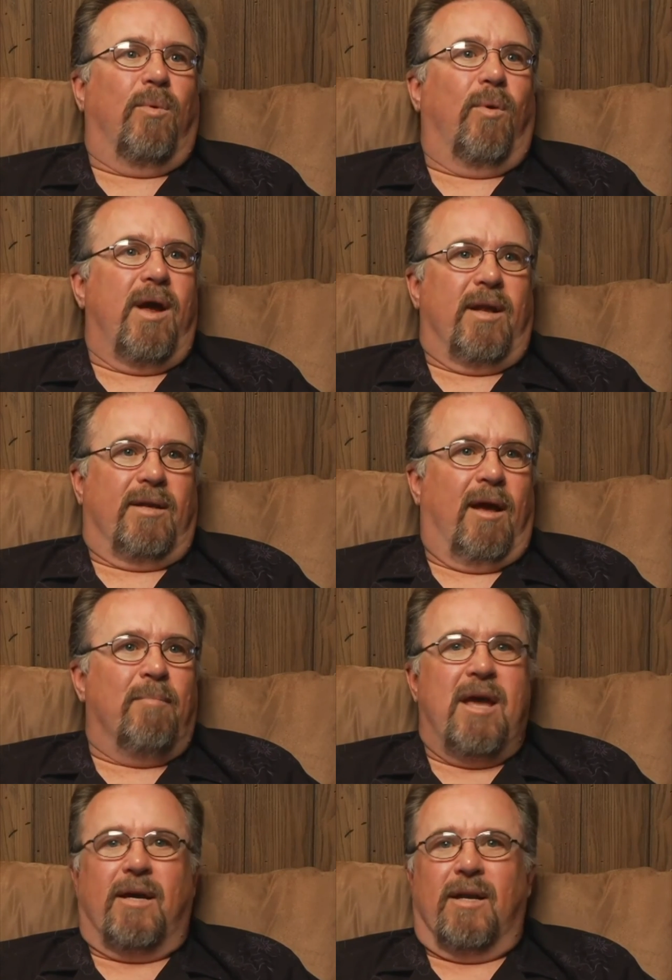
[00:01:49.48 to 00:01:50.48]
great,
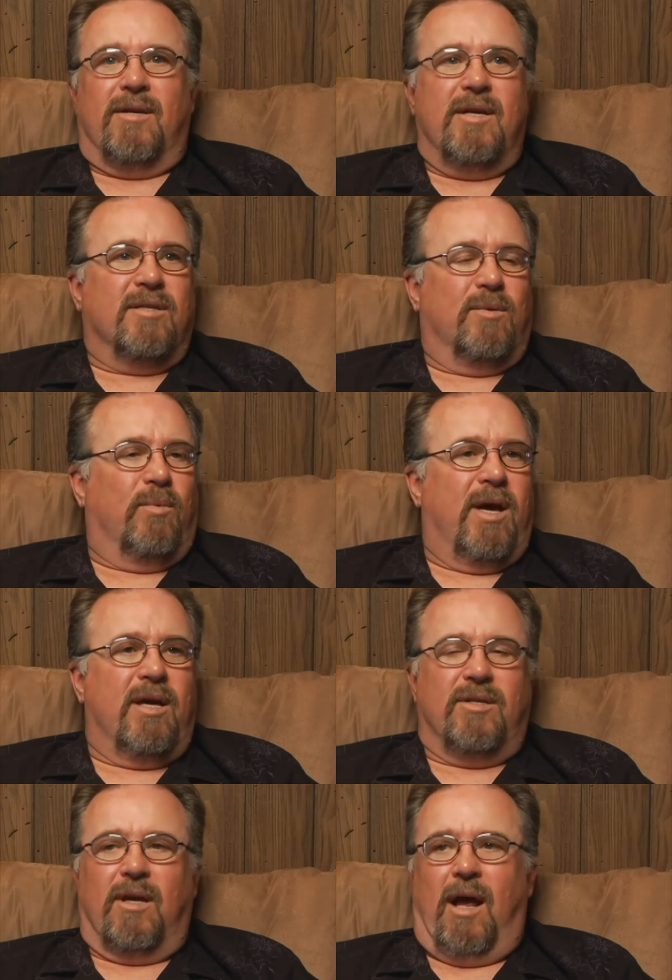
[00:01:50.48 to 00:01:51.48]
I'm making a decent
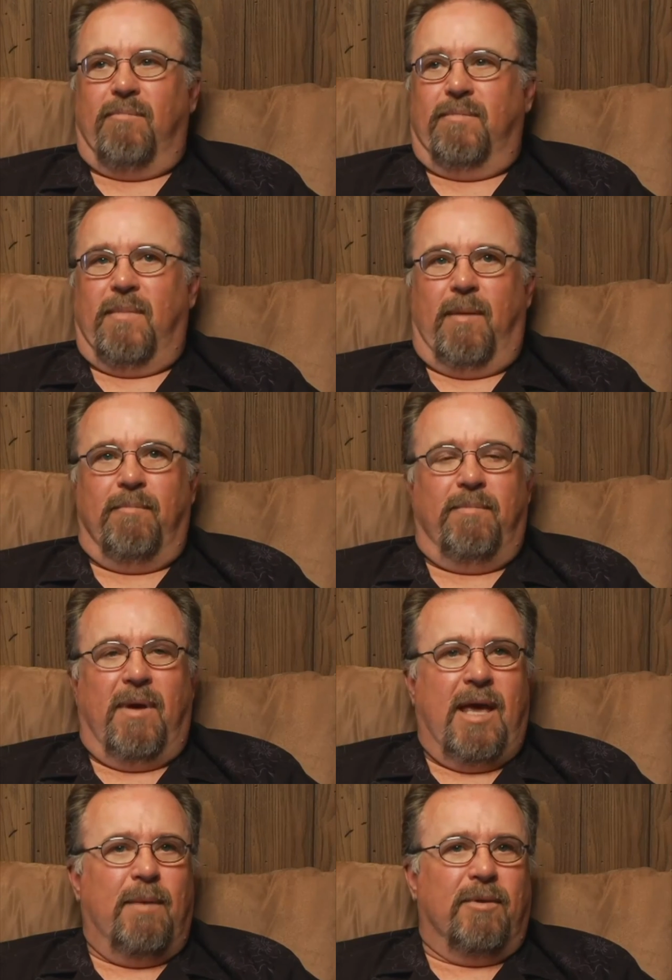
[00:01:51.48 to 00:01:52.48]
wage. I'm
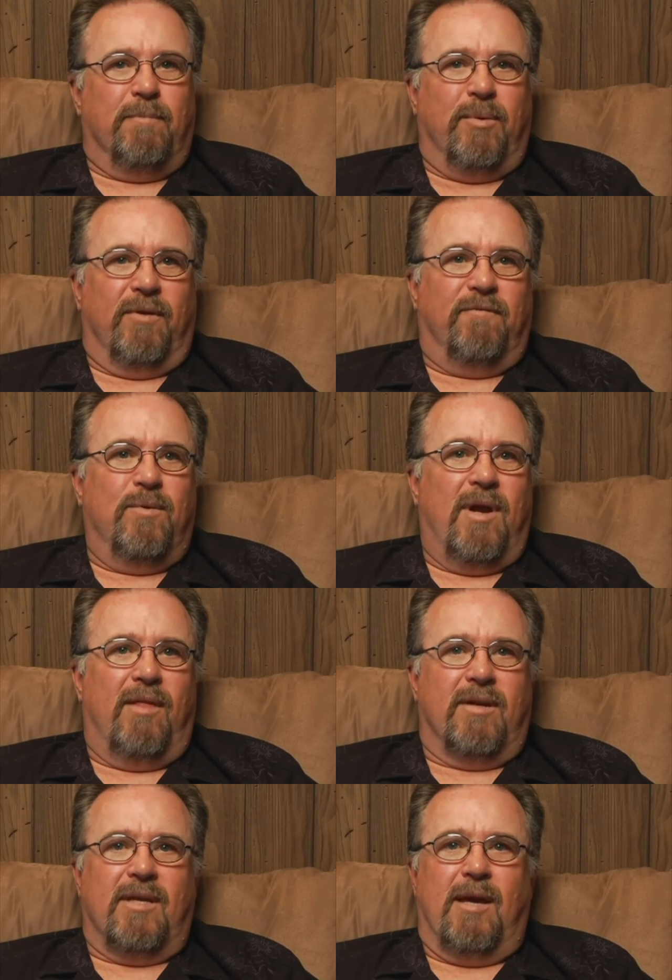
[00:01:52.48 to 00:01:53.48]
able to put food
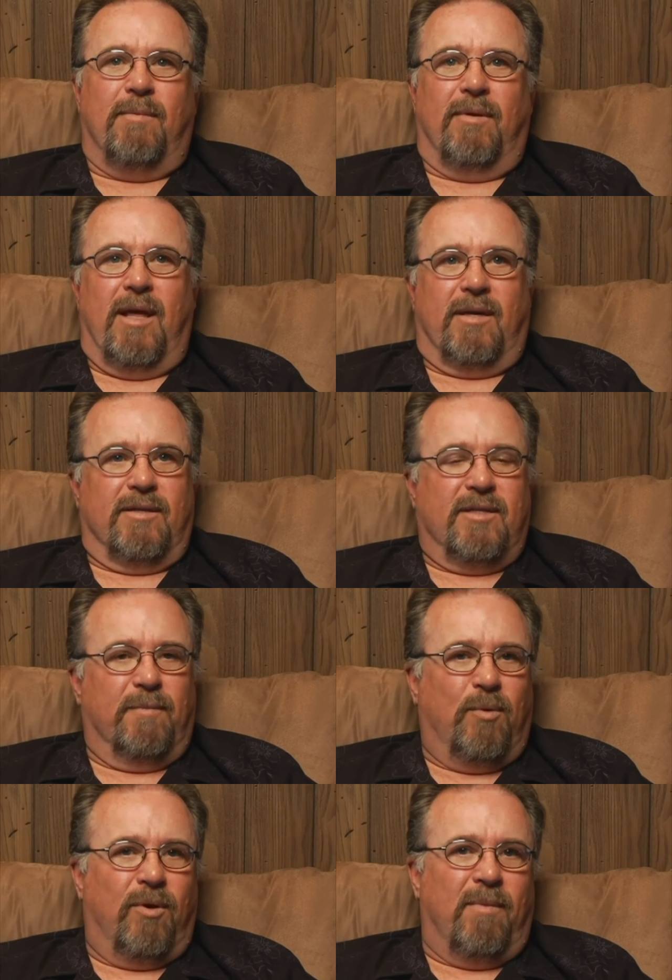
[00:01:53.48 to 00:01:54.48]
on the table. I can
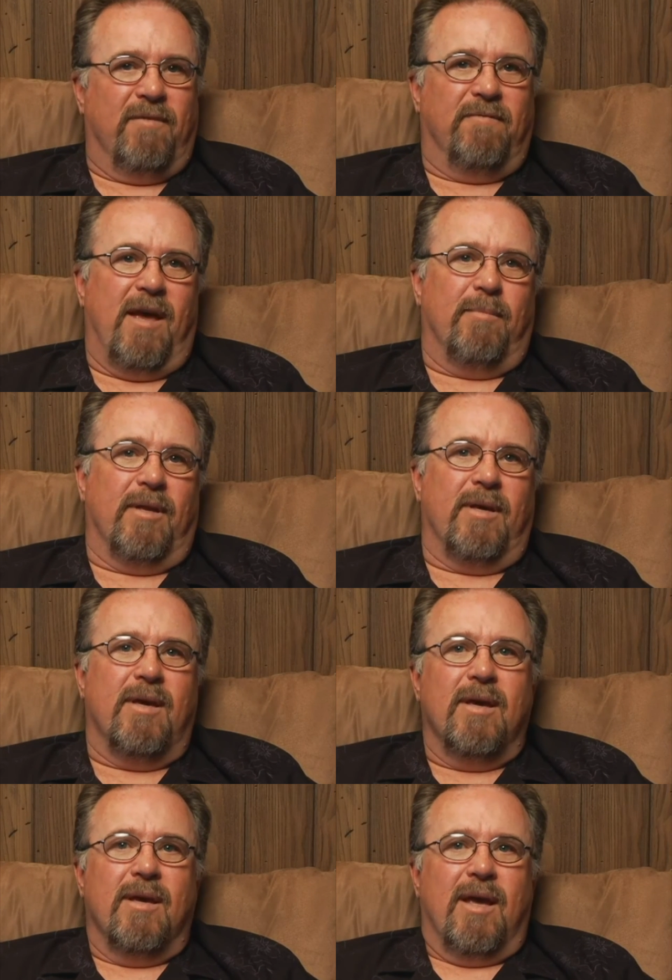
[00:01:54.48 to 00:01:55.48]
support my family,
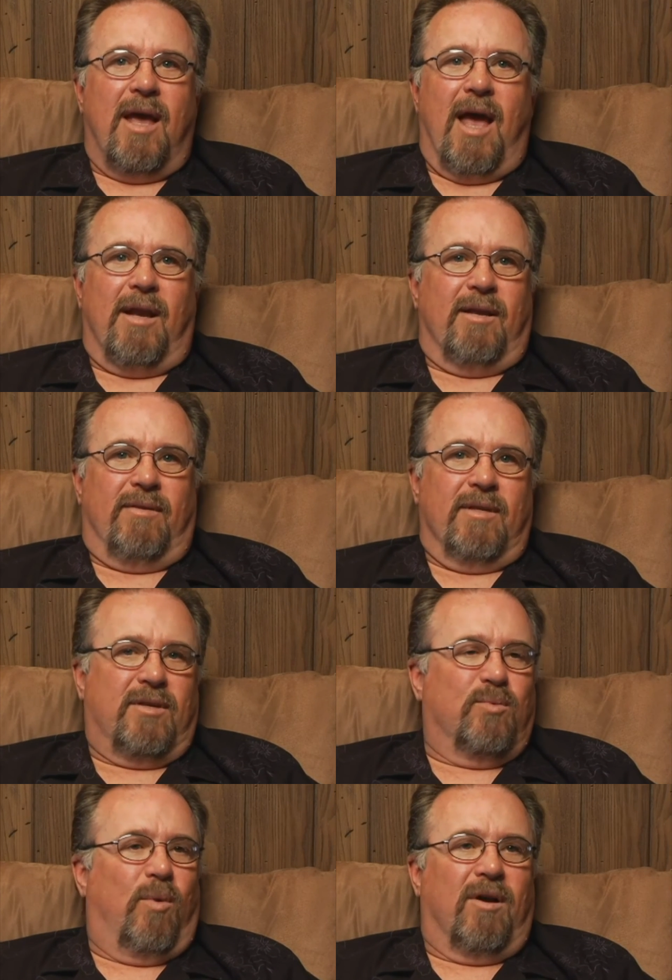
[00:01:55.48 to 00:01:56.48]
and
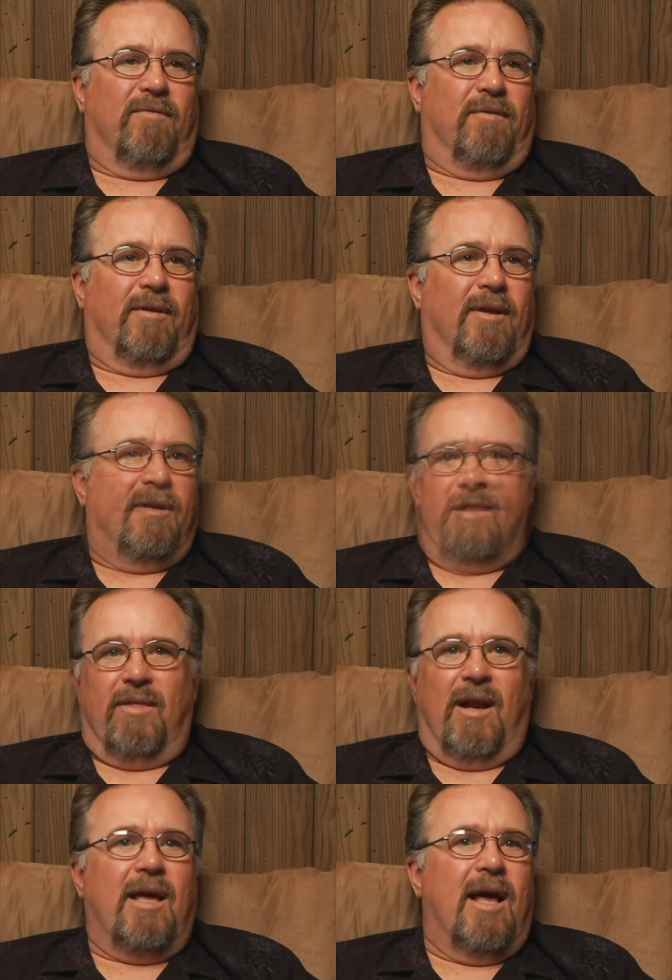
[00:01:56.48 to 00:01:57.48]
this is wonderful.
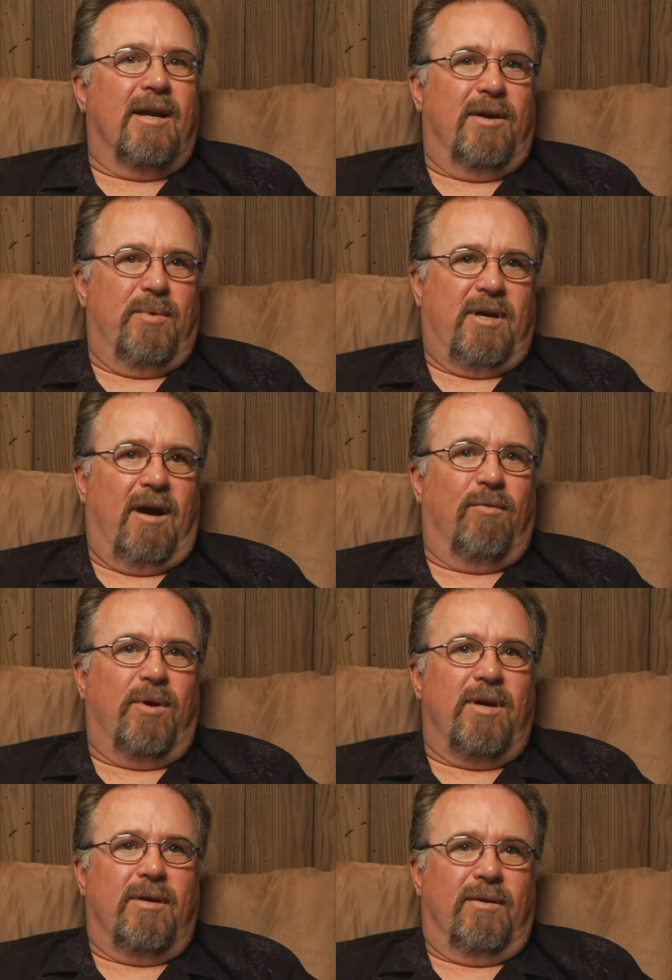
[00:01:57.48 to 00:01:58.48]
Then I got into
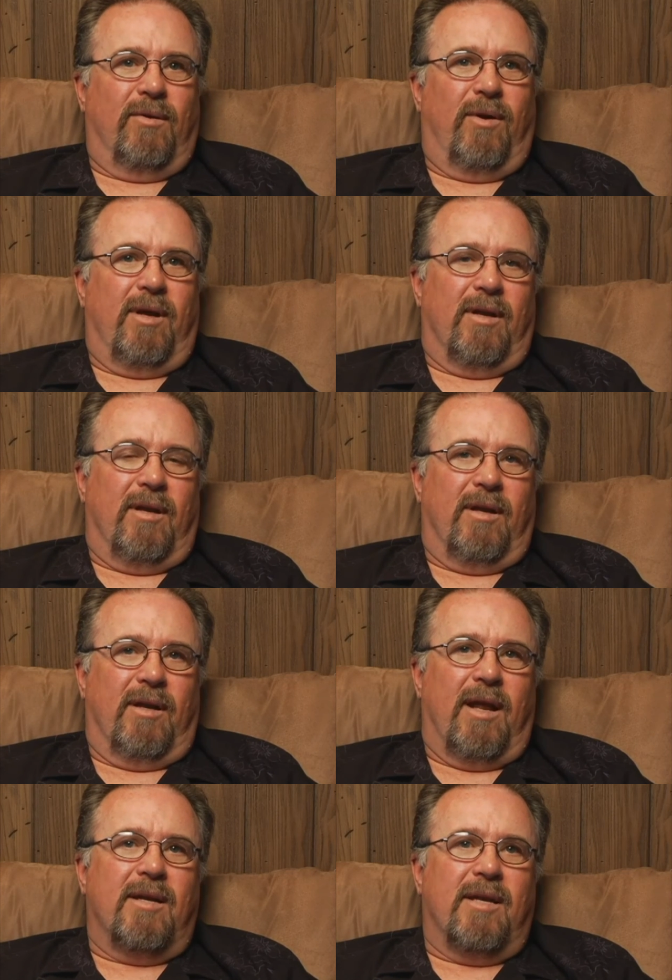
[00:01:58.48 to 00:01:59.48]
recovery in
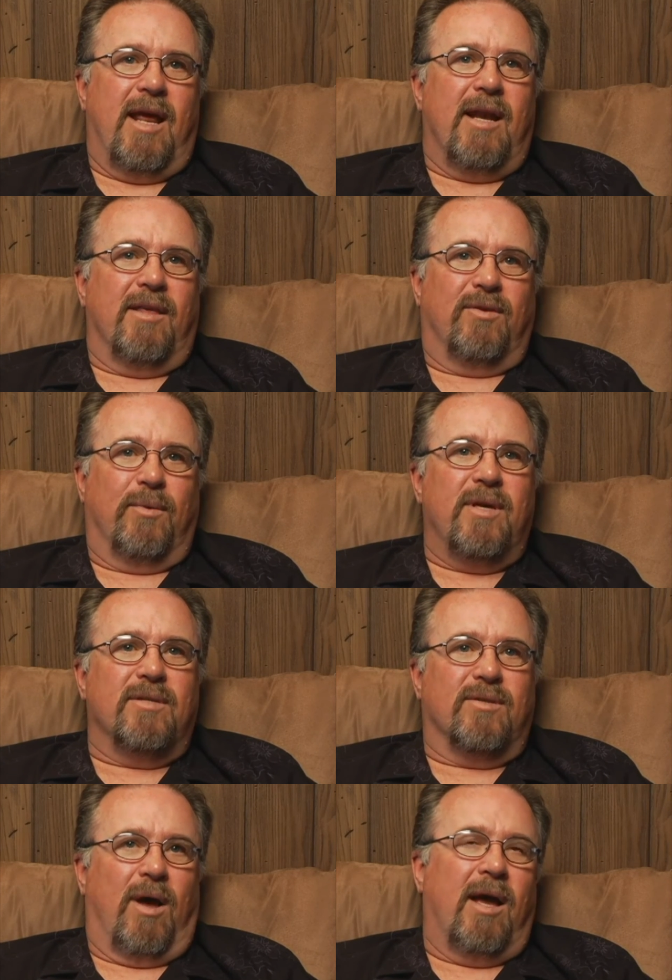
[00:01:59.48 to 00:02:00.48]
1983,
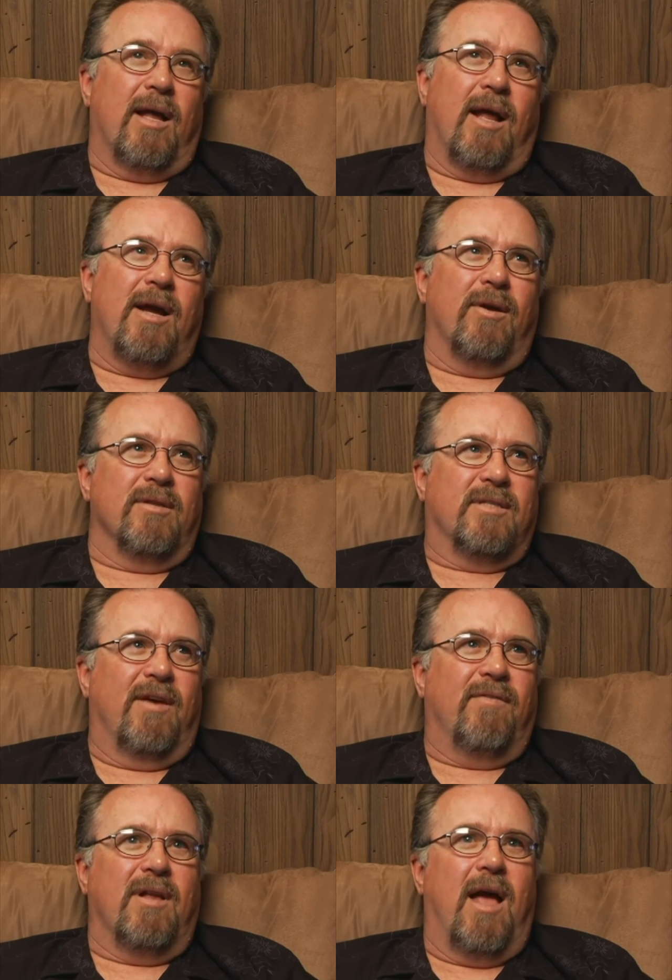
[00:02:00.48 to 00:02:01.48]
so I got hired in
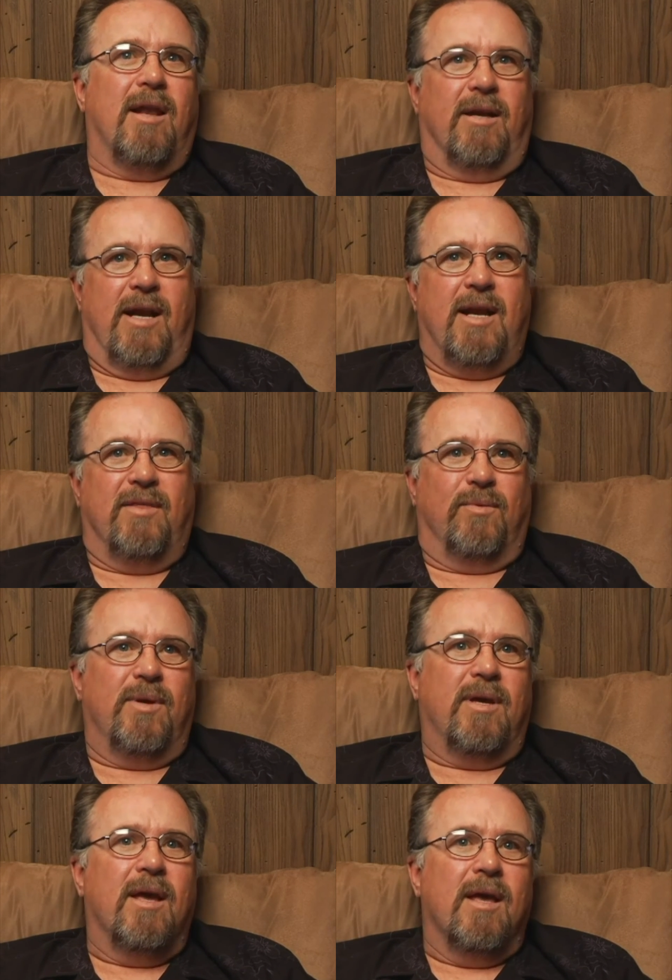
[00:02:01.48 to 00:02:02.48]
79, and
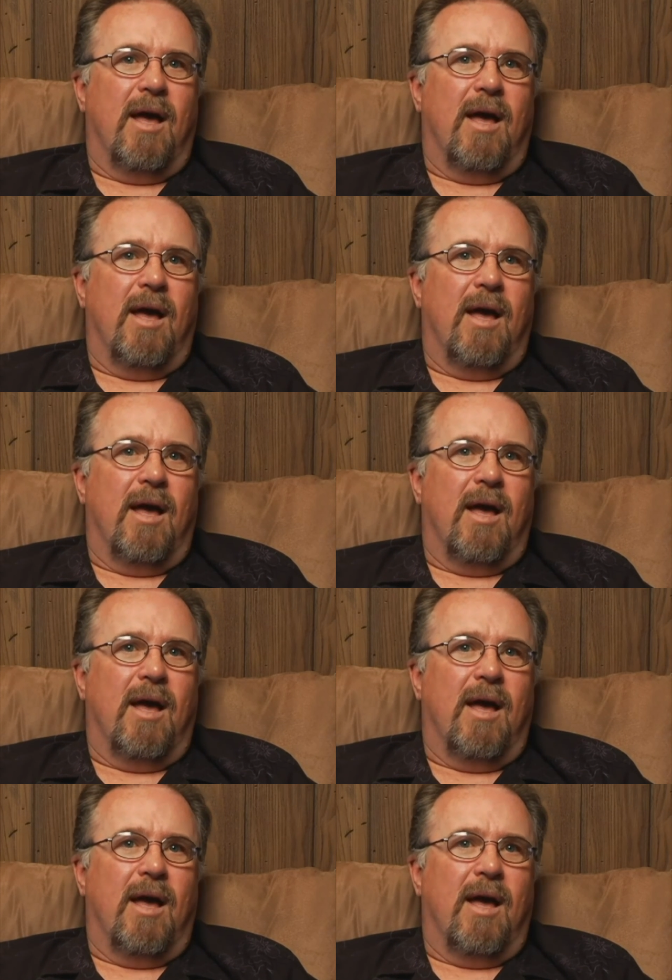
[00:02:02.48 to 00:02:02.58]
83